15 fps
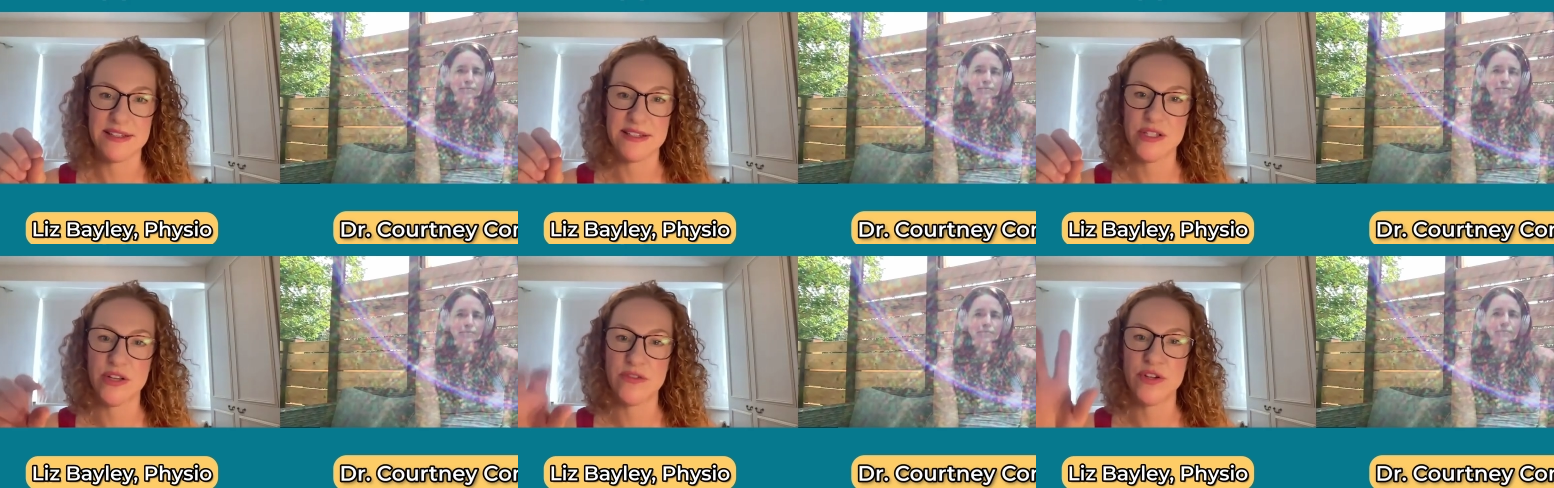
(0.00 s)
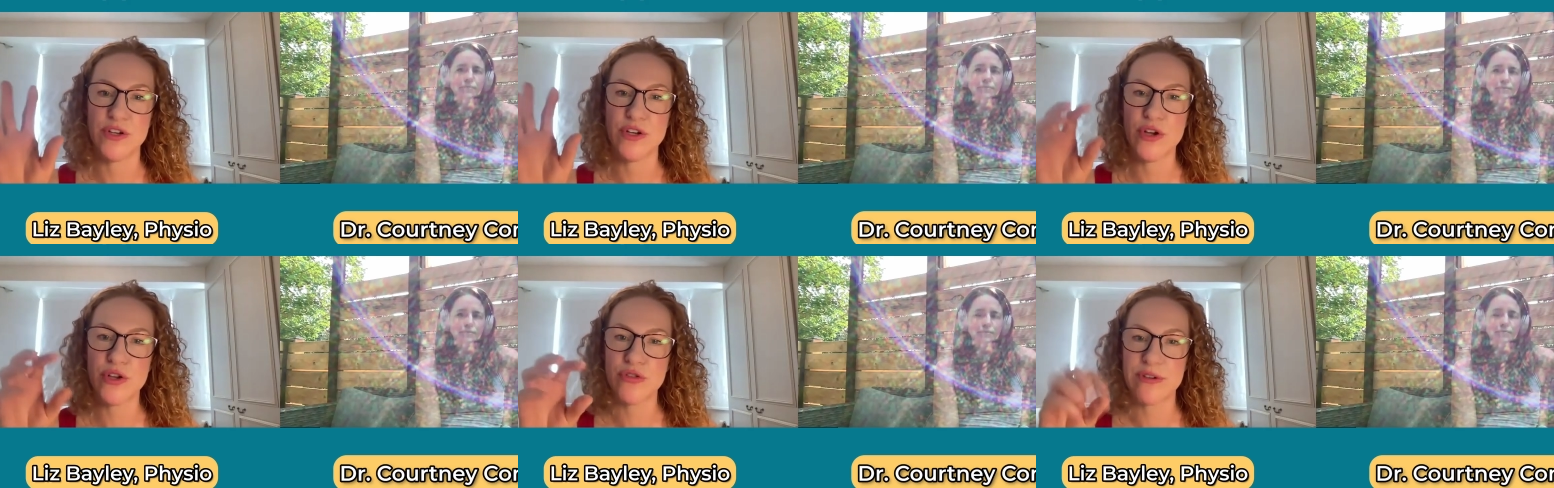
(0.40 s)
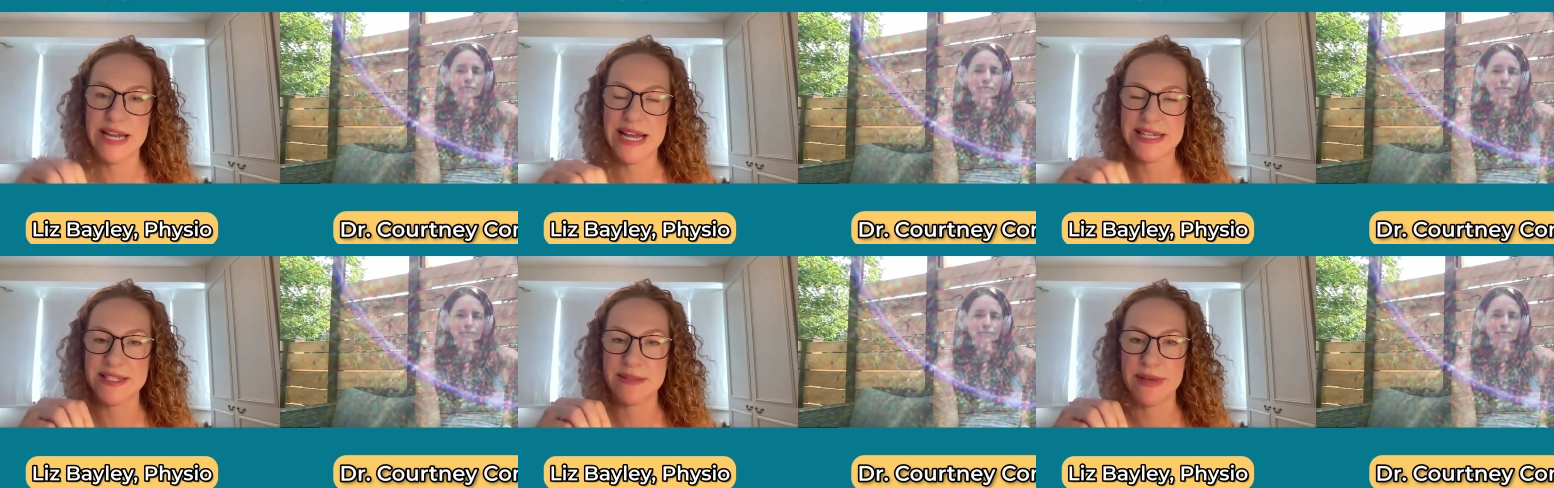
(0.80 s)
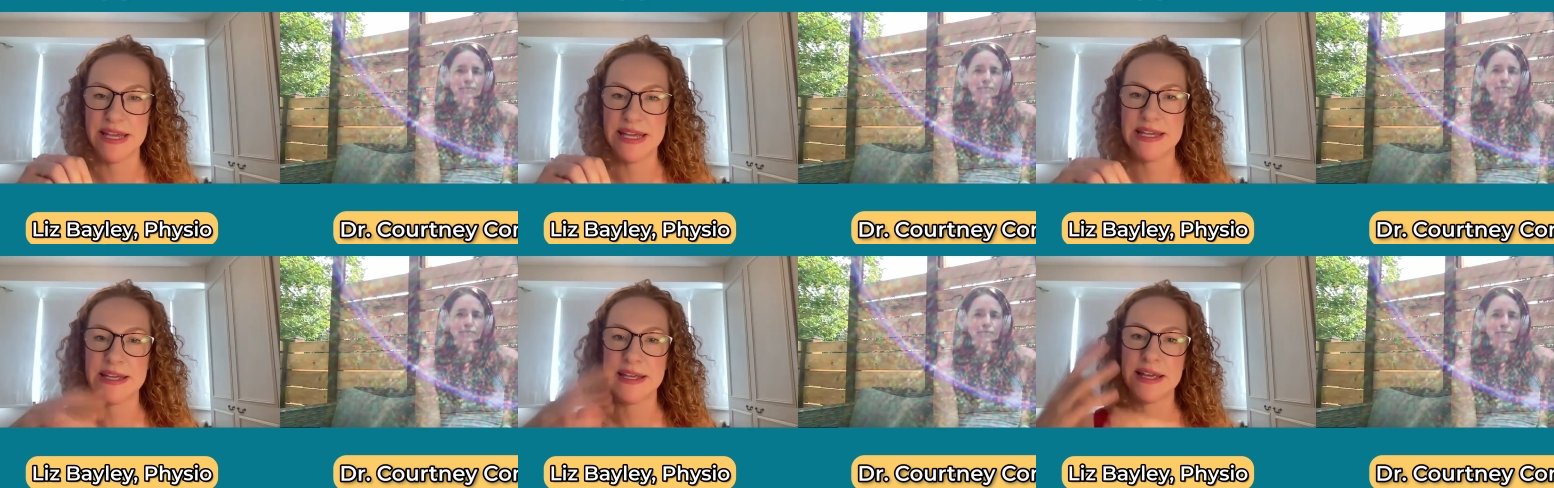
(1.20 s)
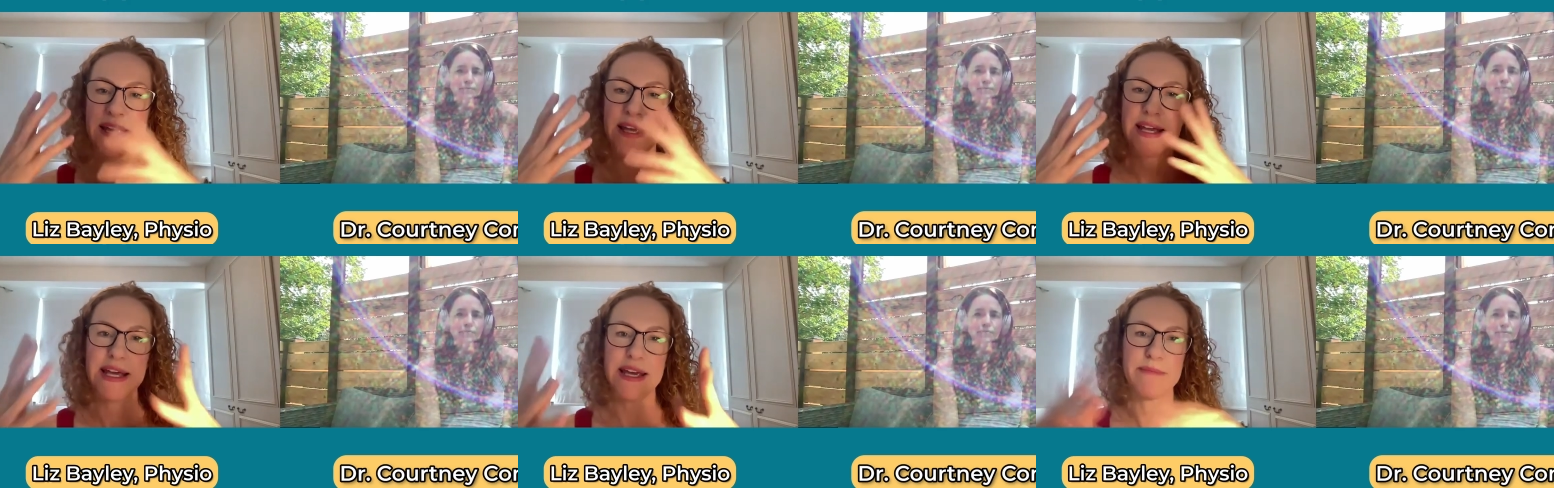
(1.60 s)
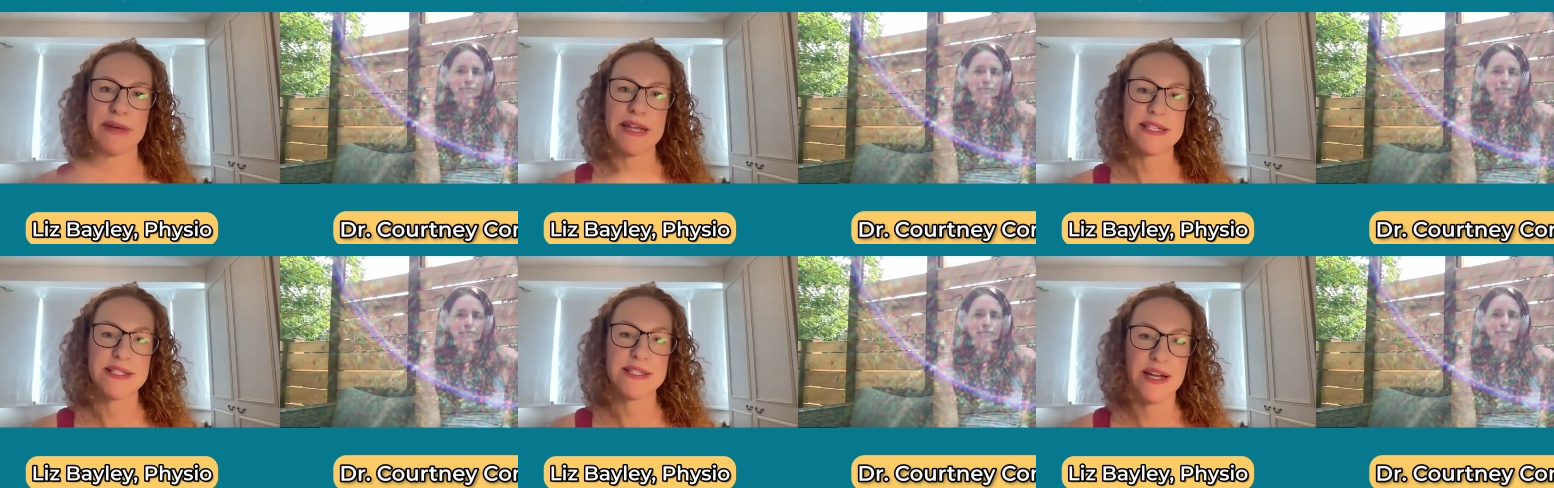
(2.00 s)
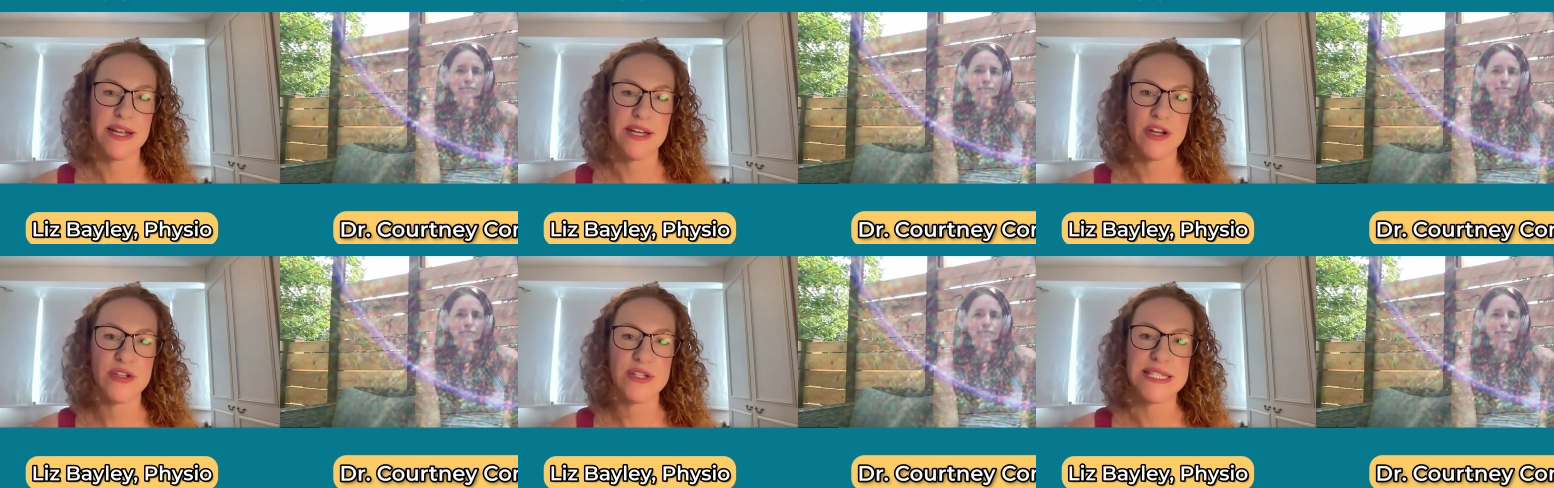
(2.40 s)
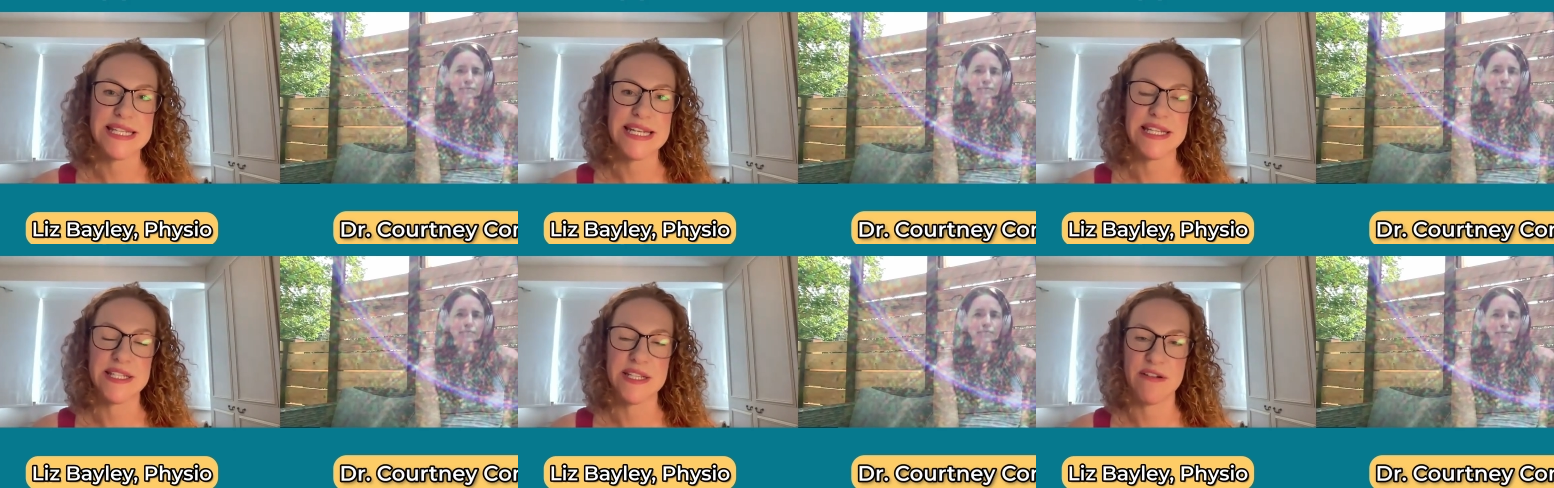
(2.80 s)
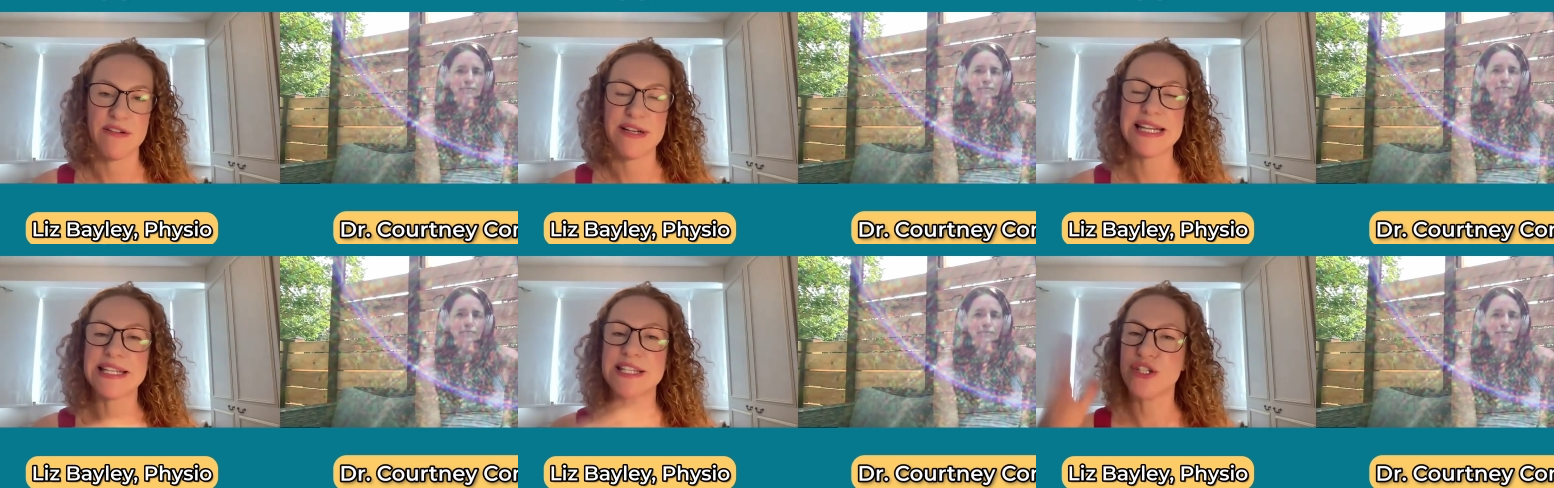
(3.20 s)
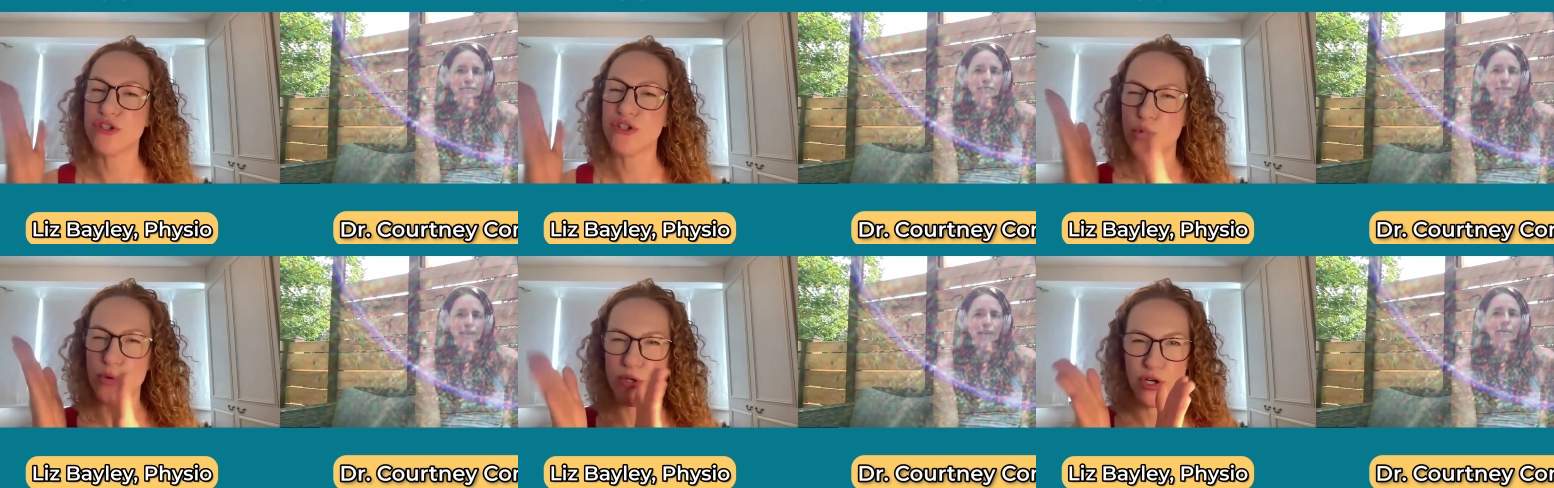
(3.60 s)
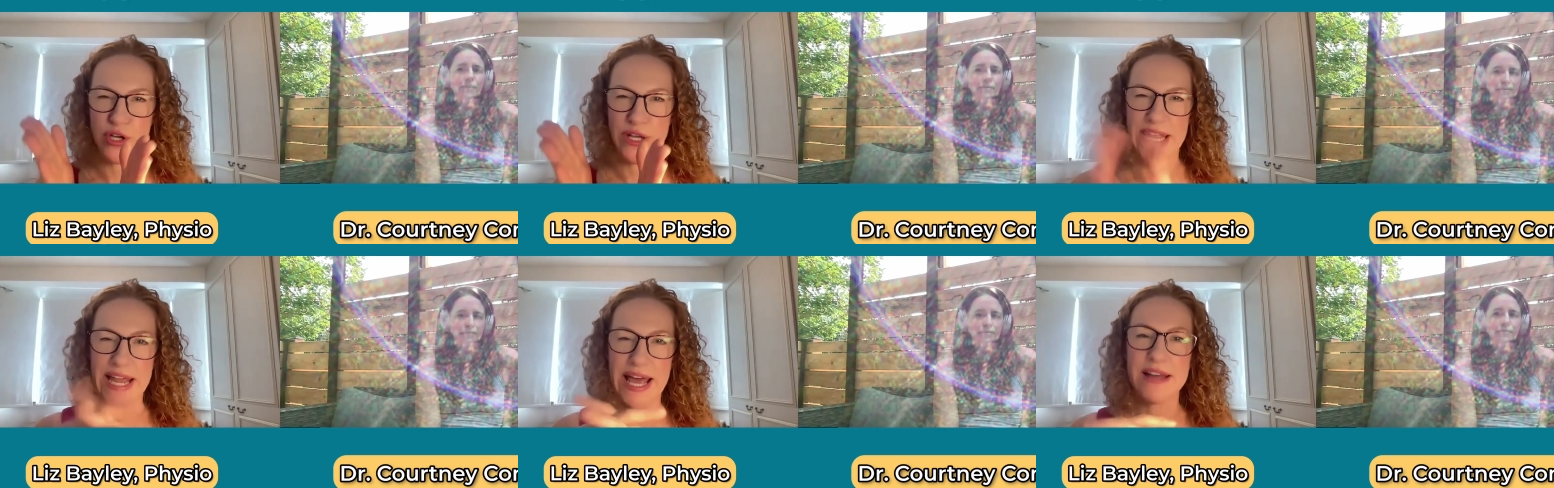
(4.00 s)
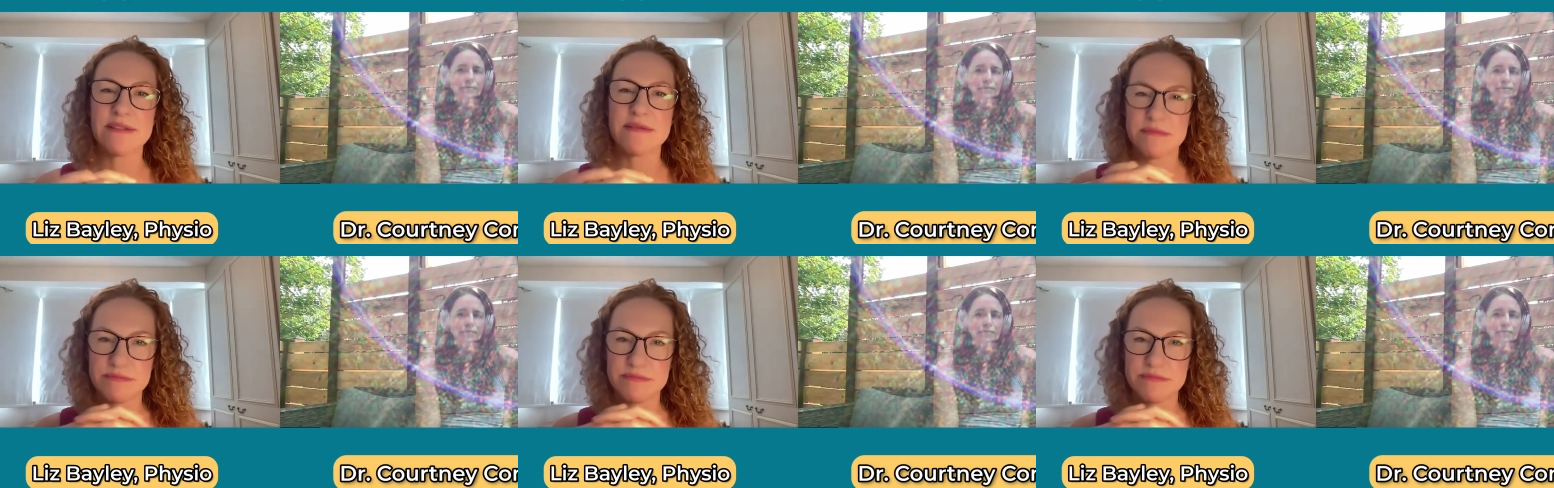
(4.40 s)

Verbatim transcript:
Speaker 1: So if you know your anatomy, it makes diagnosis easier, or at least you know what you're looking at.